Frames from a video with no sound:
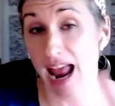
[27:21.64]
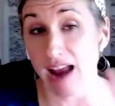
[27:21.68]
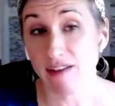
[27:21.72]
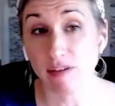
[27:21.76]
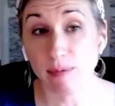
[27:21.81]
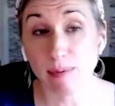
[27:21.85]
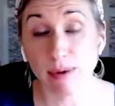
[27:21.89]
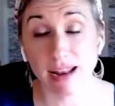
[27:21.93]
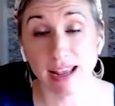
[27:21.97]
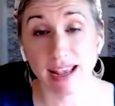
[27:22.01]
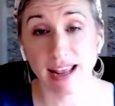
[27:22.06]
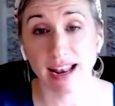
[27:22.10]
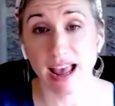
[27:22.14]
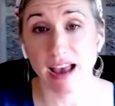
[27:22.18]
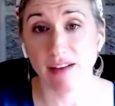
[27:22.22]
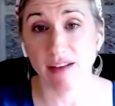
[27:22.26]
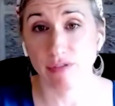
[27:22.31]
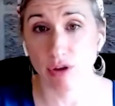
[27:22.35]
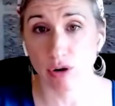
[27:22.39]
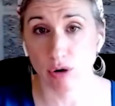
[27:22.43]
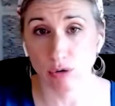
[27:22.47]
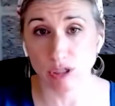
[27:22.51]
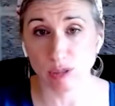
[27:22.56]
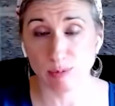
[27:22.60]
Everybody can have
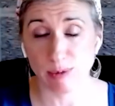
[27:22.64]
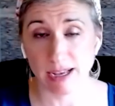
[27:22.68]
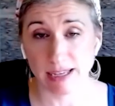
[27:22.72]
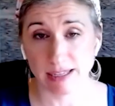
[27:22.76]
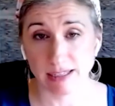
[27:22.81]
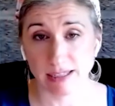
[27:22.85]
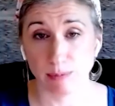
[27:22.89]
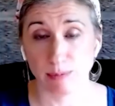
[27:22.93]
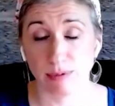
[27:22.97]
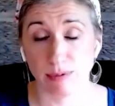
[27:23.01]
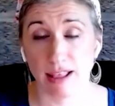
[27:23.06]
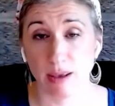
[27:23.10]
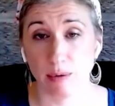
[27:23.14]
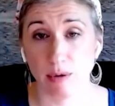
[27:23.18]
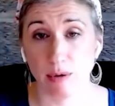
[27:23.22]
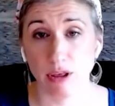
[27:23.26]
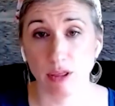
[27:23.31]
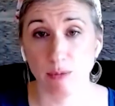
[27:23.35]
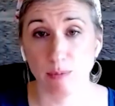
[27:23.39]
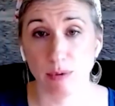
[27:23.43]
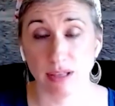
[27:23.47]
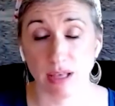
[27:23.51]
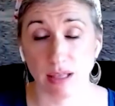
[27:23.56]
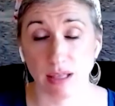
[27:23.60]
their own space to play with,
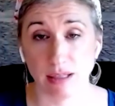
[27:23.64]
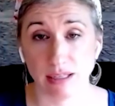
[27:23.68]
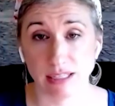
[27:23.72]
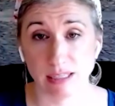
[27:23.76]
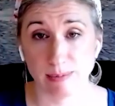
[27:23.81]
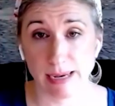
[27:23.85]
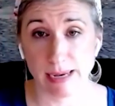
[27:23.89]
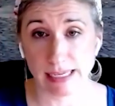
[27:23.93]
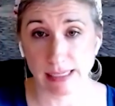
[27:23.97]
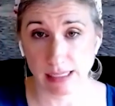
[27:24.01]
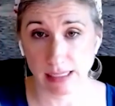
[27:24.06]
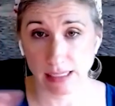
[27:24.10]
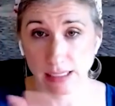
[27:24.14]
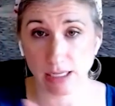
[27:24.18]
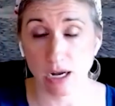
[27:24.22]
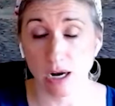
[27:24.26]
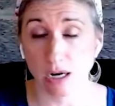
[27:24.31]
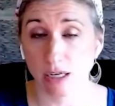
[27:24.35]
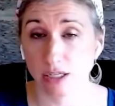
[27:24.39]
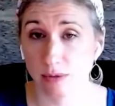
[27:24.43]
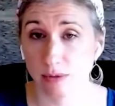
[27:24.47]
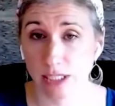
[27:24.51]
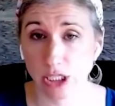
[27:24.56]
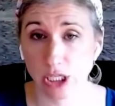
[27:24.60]
but then the spaces talk
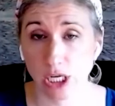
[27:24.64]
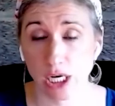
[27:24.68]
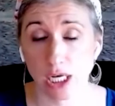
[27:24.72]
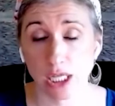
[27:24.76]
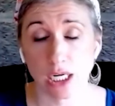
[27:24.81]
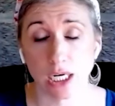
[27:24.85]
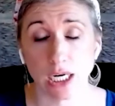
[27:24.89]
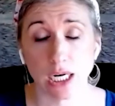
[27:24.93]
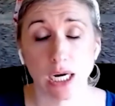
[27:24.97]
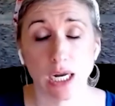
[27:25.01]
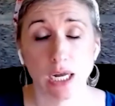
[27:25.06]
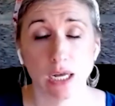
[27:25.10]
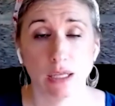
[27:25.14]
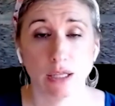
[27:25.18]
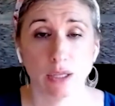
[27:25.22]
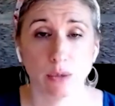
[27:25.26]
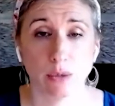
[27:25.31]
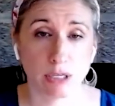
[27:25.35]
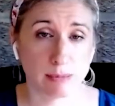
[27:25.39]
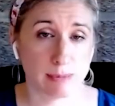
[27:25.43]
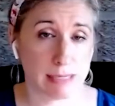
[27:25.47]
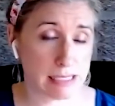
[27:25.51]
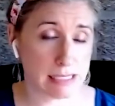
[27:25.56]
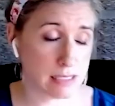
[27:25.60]
to each other. The
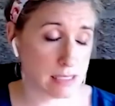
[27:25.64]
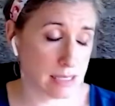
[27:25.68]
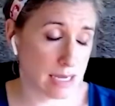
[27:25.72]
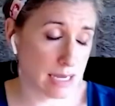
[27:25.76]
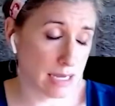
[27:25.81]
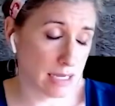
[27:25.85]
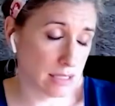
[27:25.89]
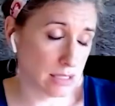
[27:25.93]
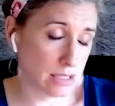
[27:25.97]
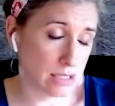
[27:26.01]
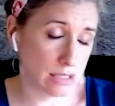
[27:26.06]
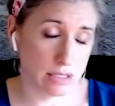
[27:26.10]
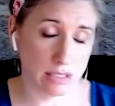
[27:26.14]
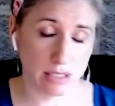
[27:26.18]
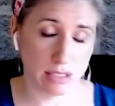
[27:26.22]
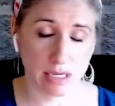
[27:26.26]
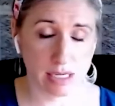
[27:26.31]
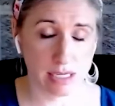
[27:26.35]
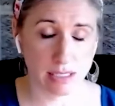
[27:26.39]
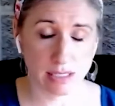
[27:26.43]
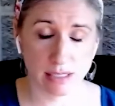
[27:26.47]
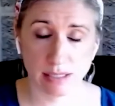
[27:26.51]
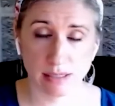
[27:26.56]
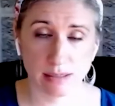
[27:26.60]
workspace,
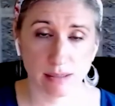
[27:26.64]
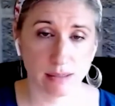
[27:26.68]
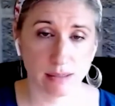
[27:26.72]
it's